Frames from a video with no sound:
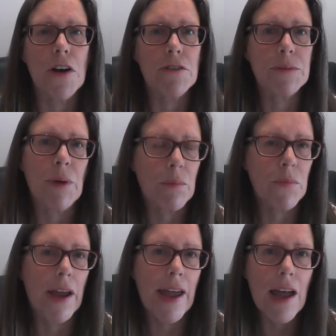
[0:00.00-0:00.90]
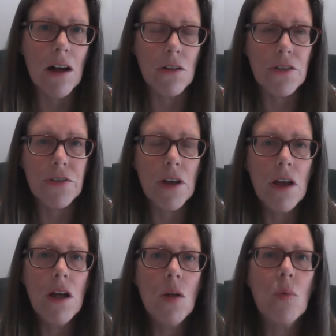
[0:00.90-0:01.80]
I respect my health
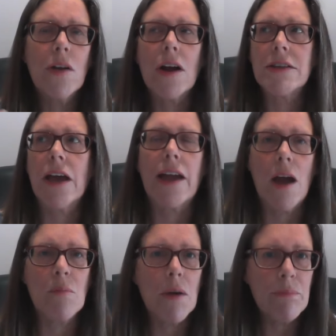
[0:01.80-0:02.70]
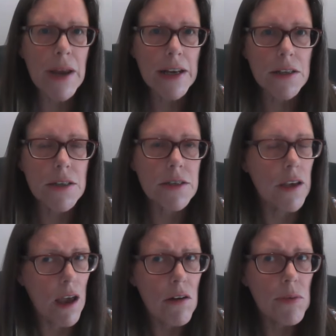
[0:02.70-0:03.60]
when I take out my bins,
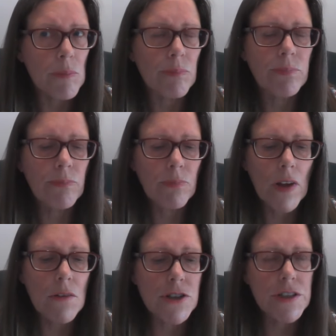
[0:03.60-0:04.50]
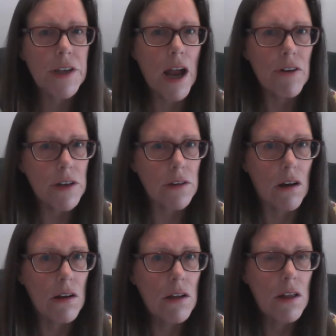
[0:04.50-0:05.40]
yeah? which is character.
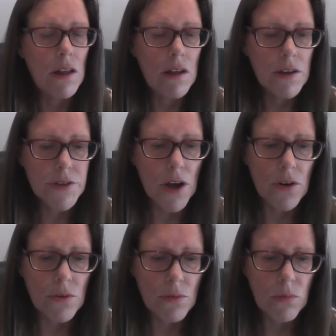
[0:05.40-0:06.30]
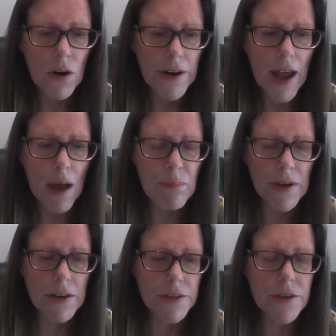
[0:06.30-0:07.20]
So, what
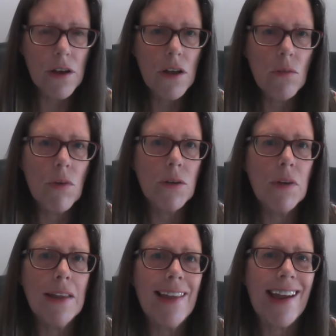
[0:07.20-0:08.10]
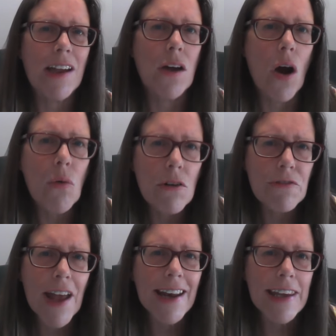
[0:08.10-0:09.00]
happens when we let go of
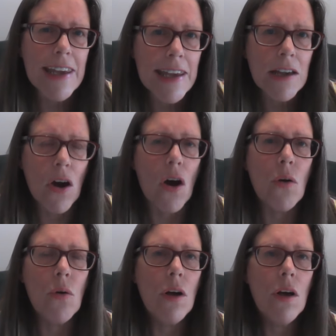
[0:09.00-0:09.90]
that ego